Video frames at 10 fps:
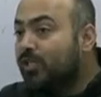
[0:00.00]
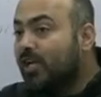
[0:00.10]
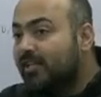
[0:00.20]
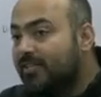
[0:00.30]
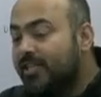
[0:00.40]

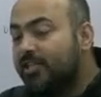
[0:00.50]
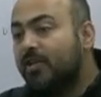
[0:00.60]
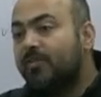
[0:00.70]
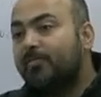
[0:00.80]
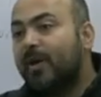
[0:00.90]

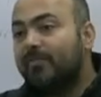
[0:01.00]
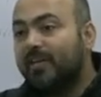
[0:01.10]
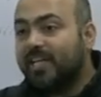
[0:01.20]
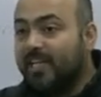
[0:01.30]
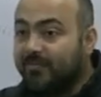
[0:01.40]
transition of
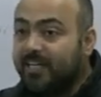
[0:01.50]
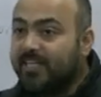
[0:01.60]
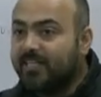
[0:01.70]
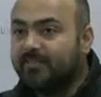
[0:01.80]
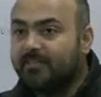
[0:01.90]
power. If it
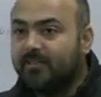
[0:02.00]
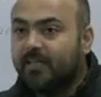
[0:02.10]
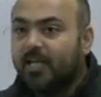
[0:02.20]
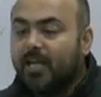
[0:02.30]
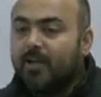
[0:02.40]
is,
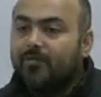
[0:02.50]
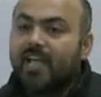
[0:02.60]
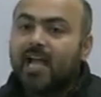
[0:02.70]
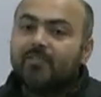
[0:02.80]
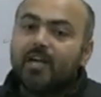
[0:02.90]
we
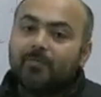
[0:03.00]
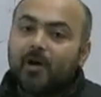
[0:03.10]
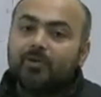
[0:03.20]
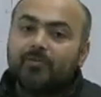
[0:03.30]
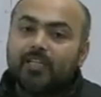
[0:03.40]
have
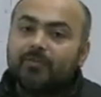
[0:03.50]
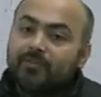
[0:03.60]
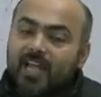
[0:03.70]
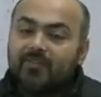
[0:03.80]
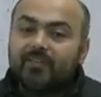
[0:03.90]

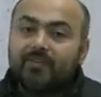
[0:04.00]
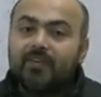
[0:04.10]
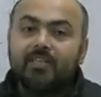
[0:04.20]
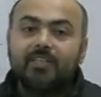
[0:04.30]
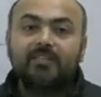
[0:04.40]

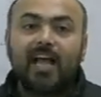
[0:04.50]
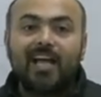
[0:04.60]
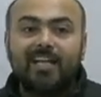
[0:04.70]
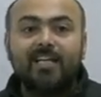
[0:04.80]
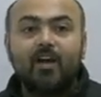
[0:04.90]
given this
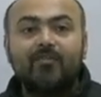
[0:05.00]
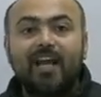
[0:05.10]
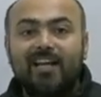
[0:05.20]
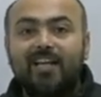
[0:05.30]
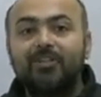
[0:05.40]
idea of
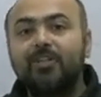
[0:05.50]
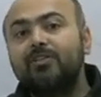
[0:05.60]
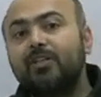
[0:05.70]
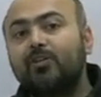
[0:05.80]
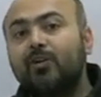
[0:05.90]

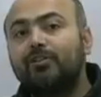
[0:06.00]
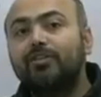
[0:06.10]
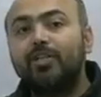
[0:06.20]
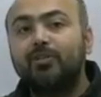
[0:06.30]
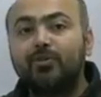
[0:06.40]
elections a
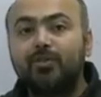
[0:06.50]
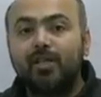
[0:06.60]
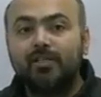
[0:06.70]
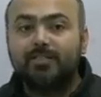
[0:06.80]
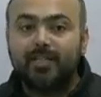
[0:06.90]

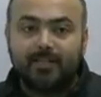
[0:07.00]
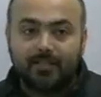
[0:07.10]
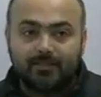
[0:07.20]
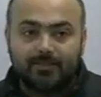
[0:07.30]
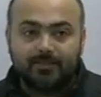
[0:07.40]
constitutional
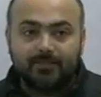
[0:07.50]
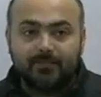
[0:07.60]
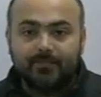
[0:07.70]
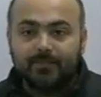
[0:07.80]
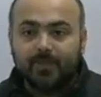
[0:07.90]
status.
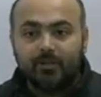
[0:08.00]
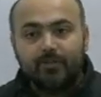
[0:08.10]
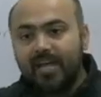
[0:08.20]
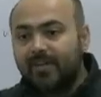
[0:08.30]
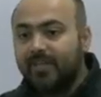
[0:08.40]
Now,
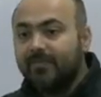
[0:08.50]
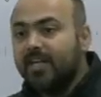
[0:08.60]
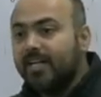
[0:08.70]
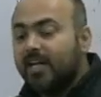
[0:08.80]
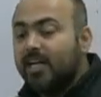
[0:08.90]
we have given
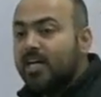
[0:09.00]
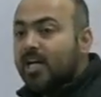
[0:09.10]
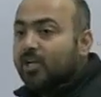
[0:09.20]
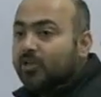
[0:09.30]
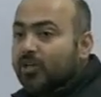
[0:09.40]
it a
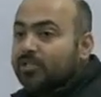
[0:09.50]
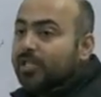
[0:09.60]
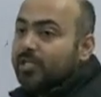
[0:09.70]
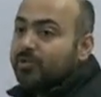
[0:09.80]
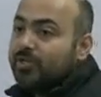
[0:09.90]

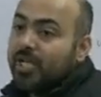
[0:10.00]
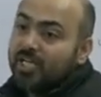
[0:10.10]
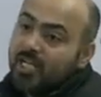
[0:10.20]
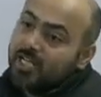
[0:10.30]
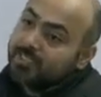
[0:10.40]

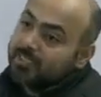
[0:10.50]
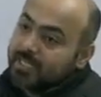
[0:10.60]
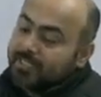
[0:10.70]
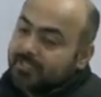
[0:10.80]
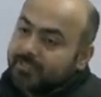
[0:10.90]
constitutional
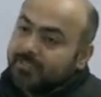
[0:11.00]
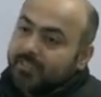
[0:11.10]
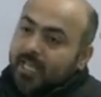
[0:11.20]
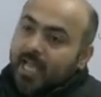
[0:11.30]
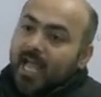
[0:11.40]
status,
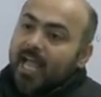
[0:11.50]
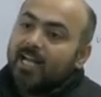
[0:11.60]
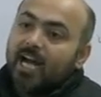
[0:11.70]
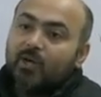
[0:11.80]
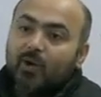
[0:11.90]
and
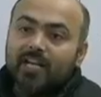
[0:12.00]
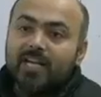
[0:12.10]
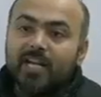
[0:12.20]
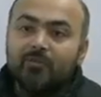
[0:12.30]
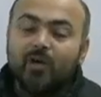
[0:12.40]

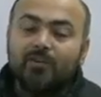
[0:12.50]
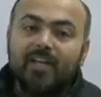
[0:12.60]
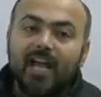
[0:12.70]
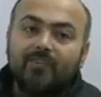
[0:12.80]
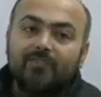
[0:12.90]
accordingly what
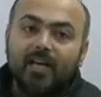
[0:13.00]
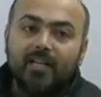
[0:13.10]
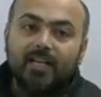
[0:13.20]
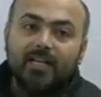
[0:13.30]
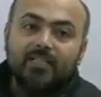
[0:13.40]
we have
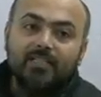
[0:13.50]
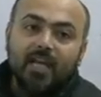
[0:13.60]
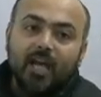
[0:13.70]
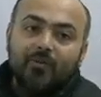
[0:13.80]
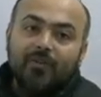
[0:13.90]
done is
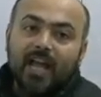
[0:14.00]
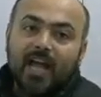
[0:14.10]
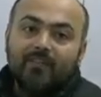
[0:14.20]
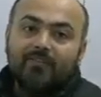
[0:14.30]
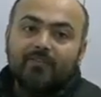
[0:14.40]
we
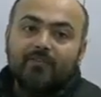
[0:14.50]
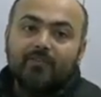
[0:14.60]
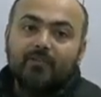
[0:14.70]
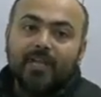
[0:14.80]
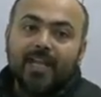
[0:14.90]
have
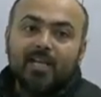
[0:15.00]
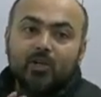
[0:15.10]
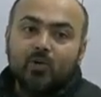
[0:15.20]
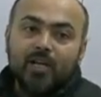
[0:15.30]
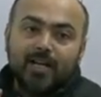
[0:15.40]

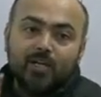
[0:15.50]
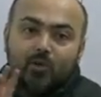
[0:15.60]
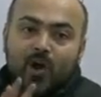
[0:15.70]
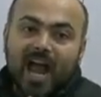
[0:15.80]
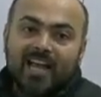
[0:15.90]
included
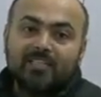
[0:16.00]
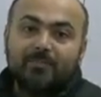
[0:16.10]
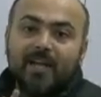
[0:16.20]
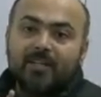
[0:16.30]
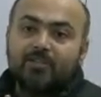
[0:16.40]
two
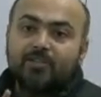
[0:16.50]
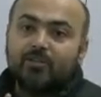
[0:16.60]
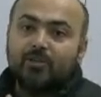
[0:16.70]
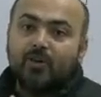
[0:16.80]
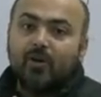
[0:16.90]

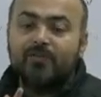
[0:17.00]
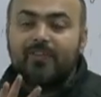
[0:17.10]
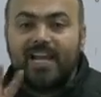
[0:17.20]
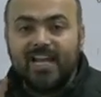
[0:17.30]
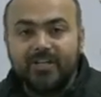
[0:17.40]
aspects of
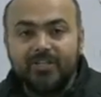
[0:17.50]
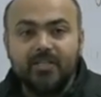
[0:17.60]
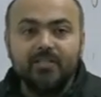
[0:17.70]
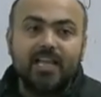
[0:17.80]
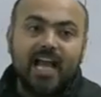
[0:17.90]

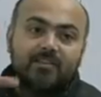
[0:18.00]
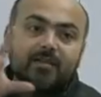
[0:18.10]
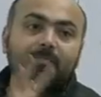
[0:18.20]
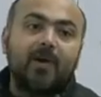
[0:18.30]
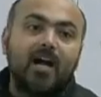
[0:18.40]
elections as
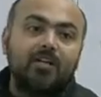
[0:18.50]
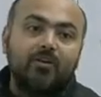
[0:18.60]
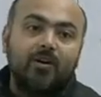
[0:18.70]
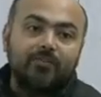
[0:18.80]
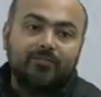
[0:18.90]
a part
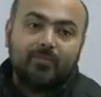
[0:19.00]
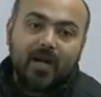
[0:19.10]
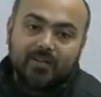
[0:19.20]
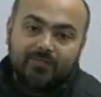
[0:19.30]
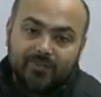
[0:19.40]
of
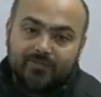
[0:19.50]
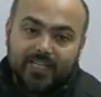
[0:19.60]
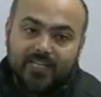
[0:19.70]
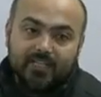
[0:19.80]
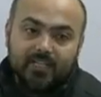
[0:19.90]
part
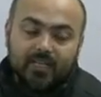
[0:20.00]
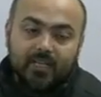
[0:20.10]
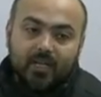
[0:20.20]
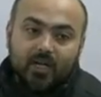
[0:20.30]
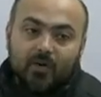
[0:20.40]
15,
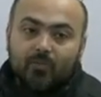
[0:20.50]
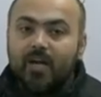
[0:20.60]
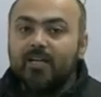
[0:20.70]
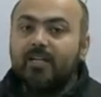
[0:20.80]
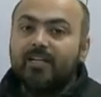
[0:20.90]

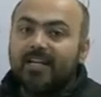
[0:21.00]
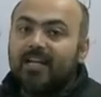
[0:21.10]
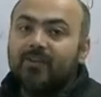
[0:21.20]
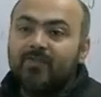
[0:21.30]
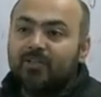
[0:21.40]
one
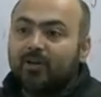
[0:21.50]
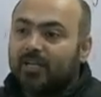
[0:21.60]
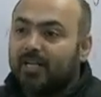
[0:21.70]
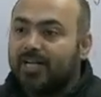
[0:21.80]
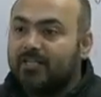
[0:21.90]
dealing with
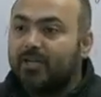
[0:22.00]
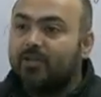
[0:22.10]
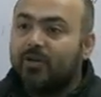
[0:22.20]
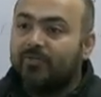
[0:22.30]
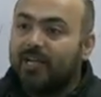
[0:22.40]

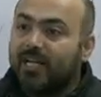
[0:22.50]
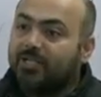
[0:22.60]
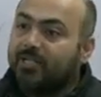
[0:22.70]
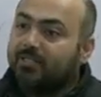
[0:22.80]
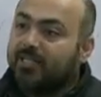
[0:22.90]
organization of
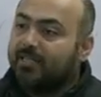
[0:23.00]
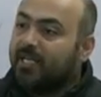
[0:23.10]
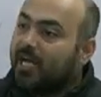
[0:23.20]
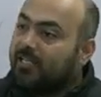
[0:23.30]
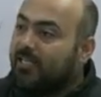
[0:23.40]
elections and
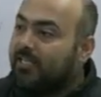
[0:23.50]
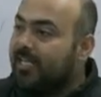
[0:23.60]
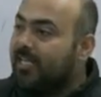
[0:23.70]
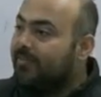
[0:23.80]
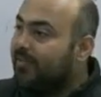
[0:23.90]
the other
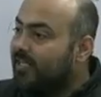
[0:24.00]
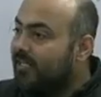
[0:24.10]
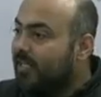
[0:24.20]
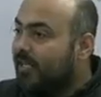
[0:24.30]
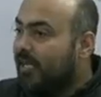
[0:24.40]
dealing with
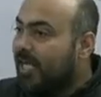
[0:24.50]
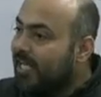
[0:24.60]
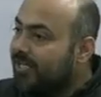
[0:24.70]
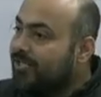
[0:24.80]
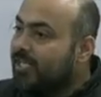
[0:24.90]

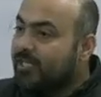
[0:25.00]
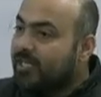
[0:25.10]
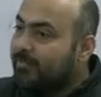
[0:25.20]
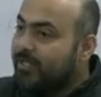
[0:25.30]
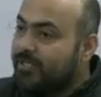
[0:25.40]
election
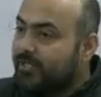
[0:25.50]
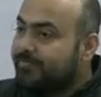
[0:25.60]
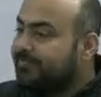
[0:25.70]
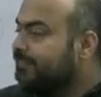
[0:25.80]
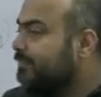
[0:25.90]

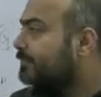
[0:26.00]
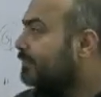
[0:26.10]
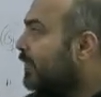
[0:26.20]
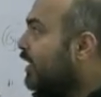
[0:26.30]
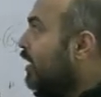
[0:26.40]
commission.
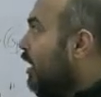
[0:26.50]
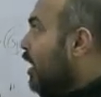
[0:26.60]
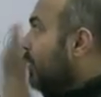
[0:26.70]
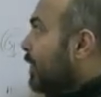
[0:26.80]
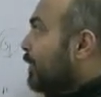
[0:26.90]

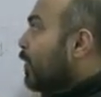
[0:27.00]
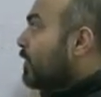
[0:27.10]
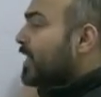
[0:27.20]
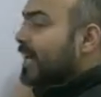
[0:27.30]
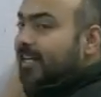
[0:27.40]
Before
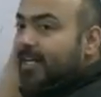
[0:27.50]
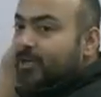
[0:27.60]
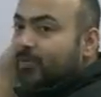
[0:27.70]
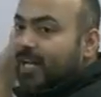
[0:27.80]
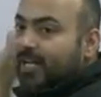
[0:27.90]
we get
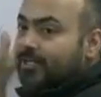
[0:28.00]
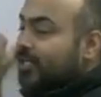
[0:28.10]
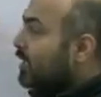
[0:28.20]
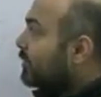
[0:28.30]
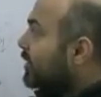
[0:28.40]
into
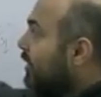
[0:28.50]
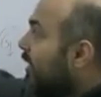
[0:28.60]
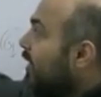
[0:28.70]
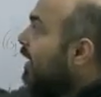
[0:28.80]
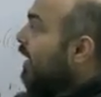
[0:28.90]
election
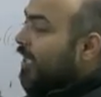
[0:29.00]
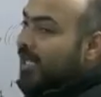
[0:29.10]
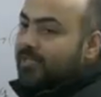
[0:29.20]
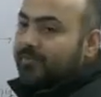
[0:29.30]
commission, let's